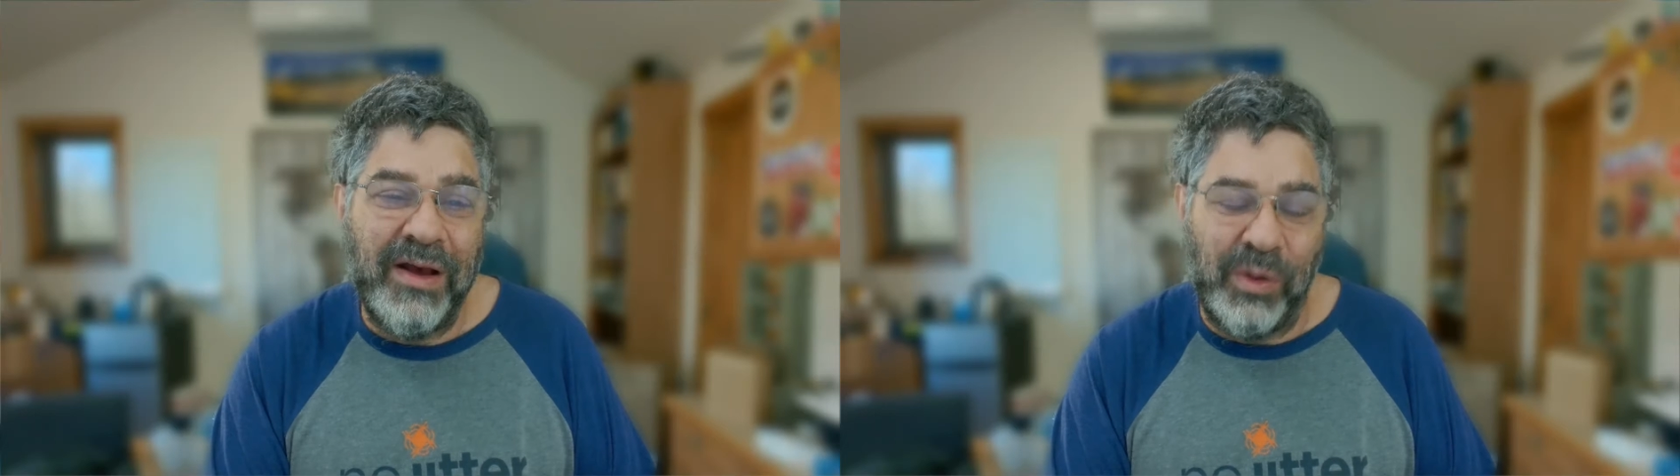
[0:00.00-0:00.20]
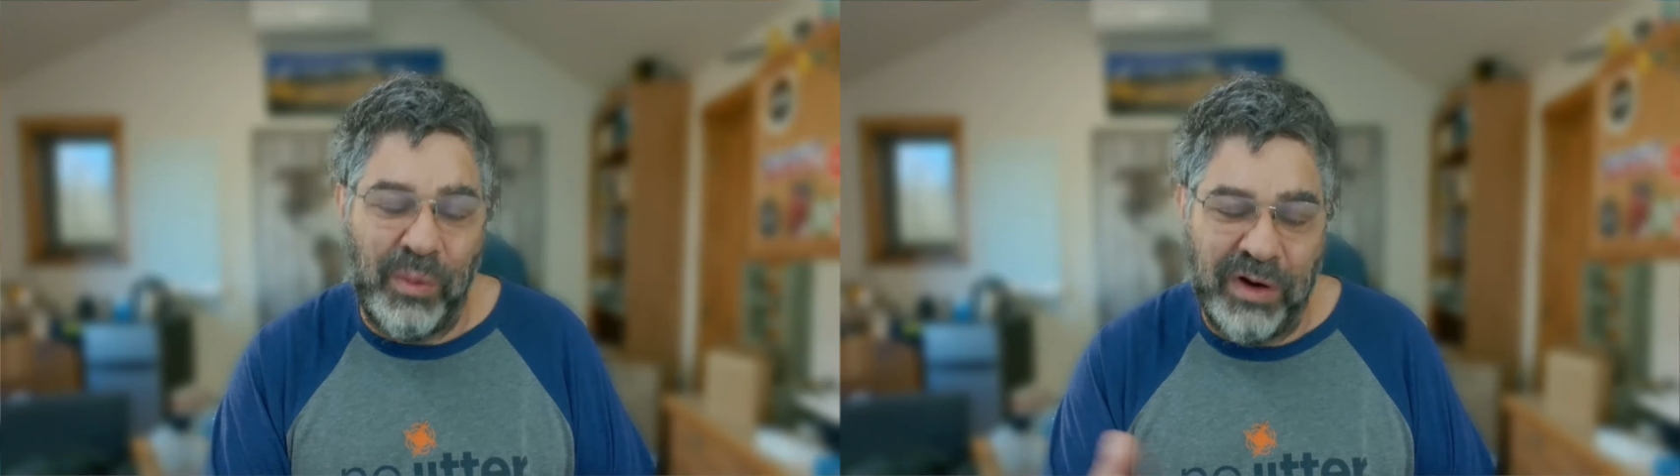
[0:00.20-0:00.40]

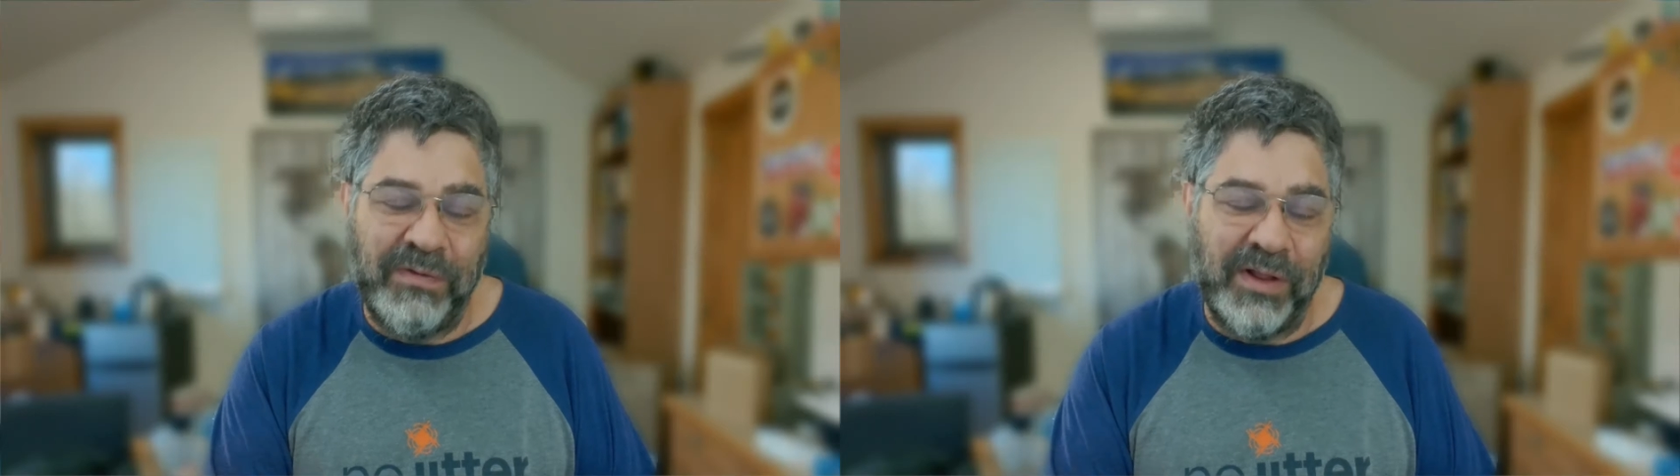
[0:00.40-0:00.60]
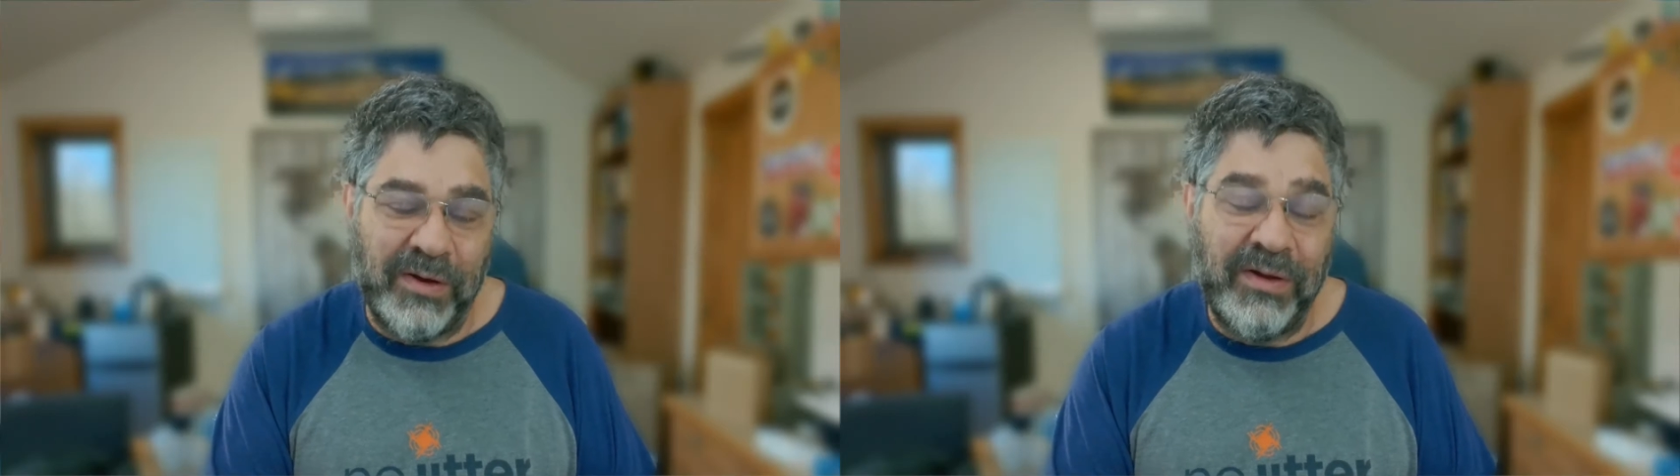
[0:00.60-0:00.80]
or
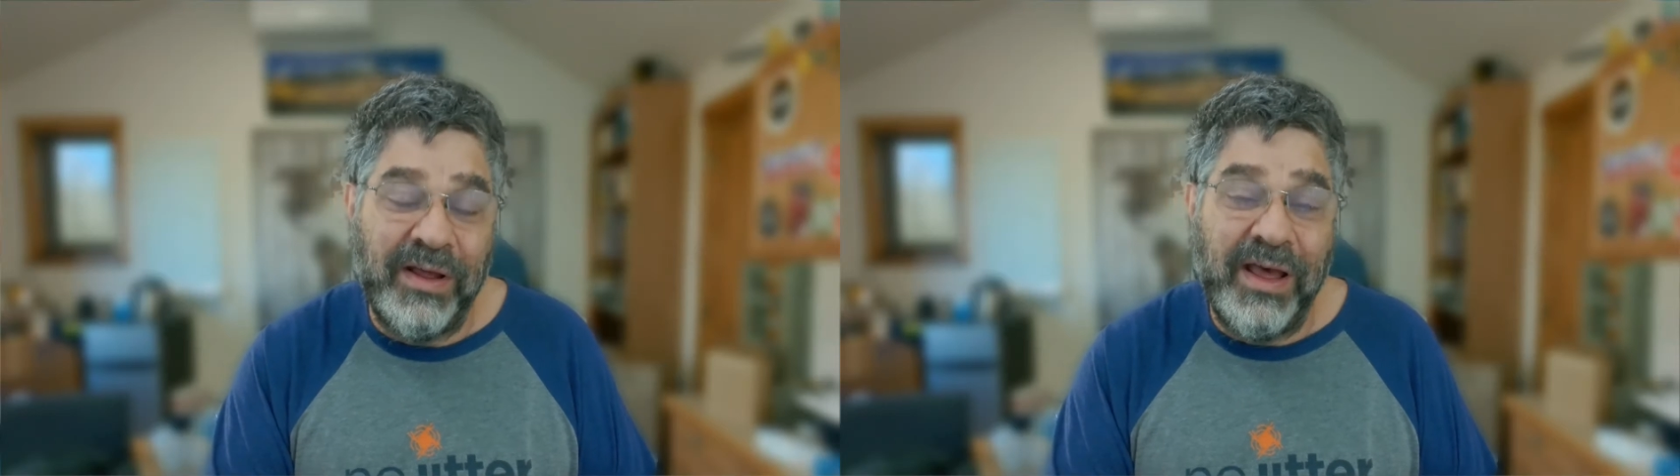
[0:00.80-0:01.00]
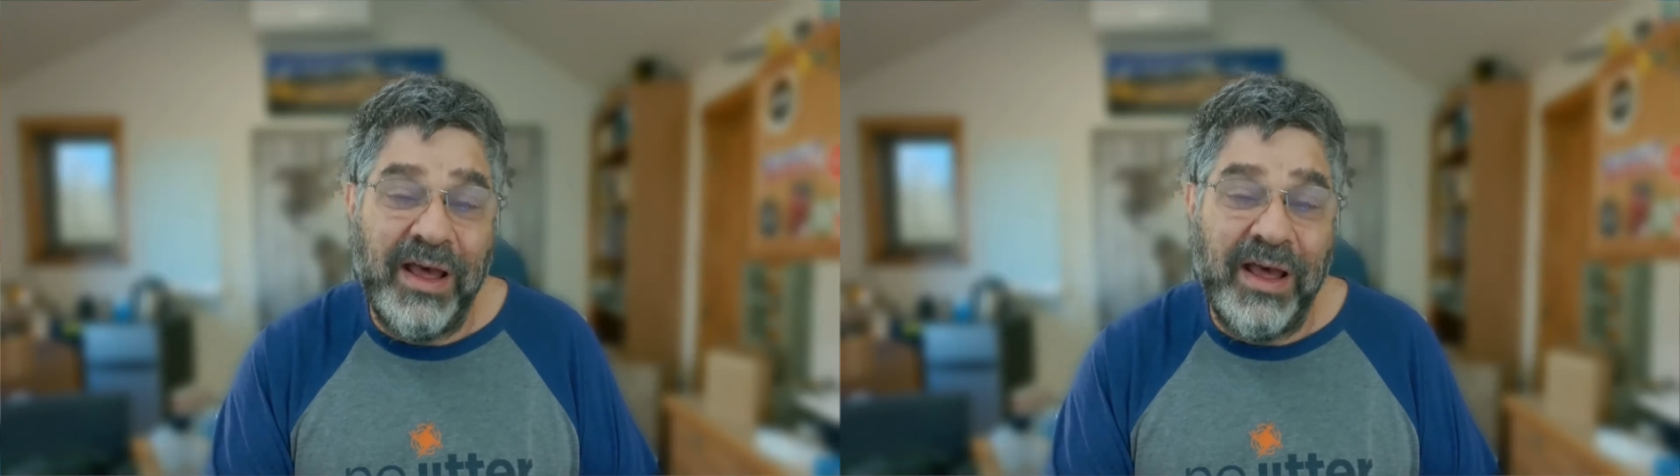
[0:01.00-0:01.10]
workflow,